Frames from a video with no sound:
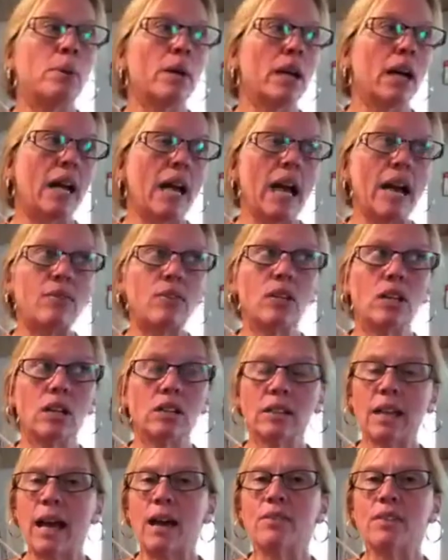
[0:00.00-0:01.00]
But I
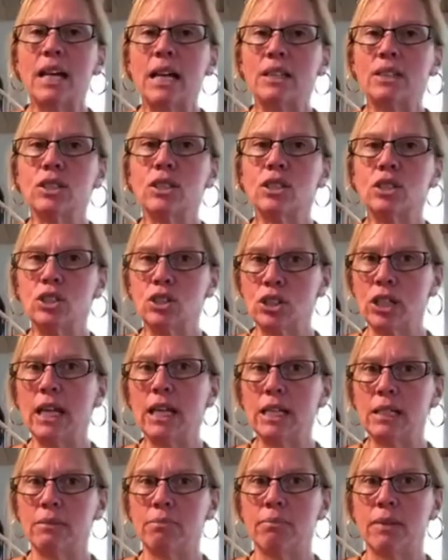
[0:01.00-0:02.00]
haven't allowed that to
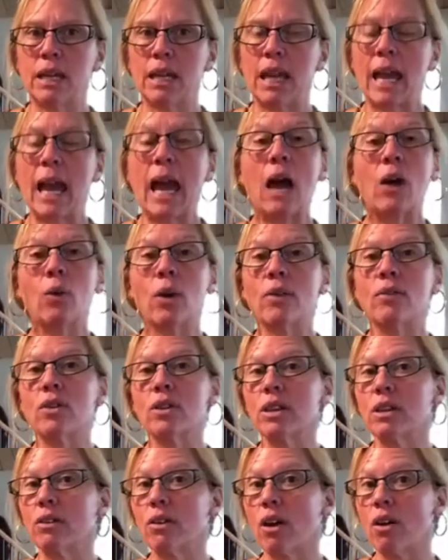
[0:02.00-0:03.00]
jade me.
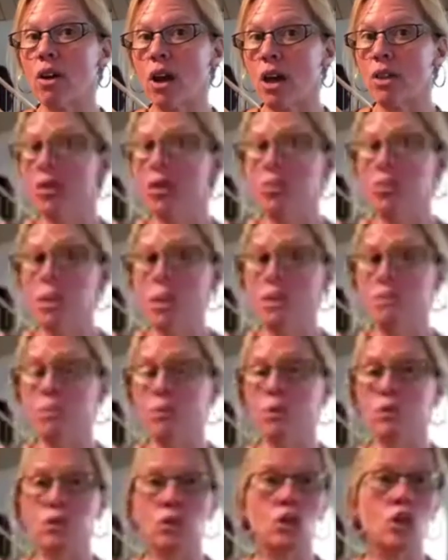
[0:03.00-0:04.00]
However, there are other
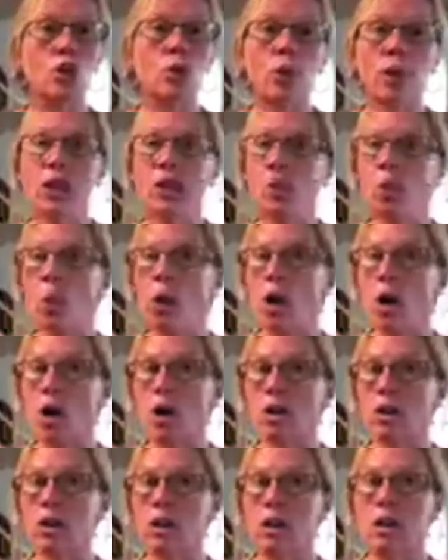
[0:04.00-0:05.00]
people new in the
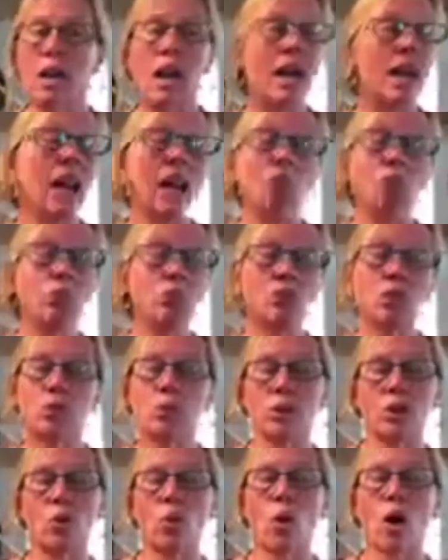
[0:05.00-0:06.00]
walk. And I was
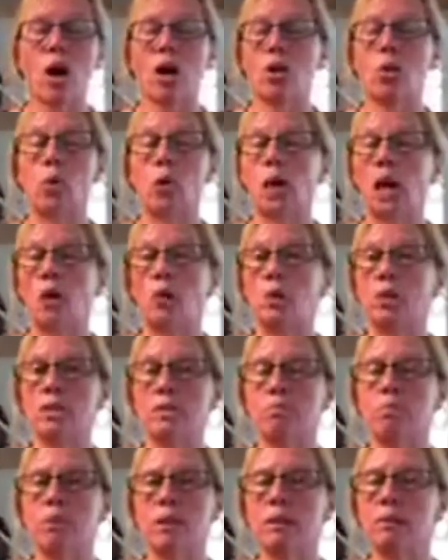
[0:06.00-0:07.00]
new in the walk when I
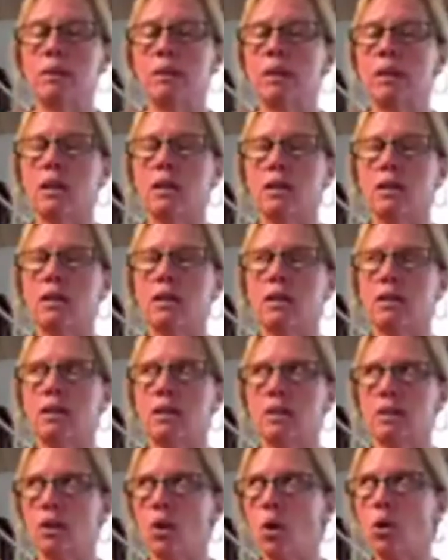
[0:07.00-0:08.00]
was, but
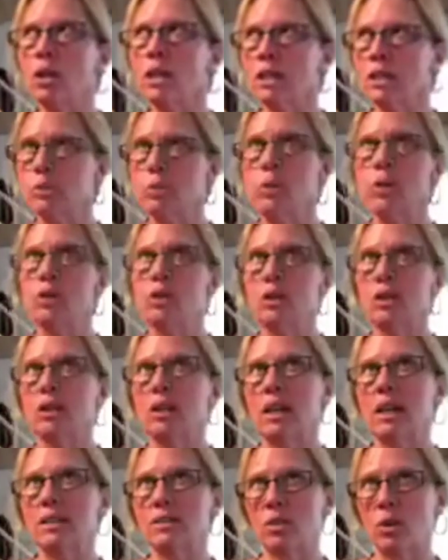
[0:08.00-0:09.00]
the Holy Spirit
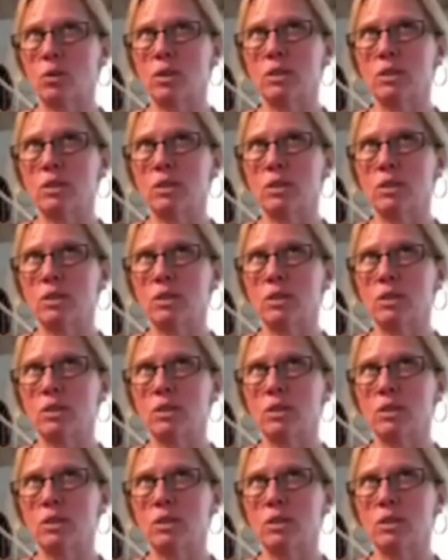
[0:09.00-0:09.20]
has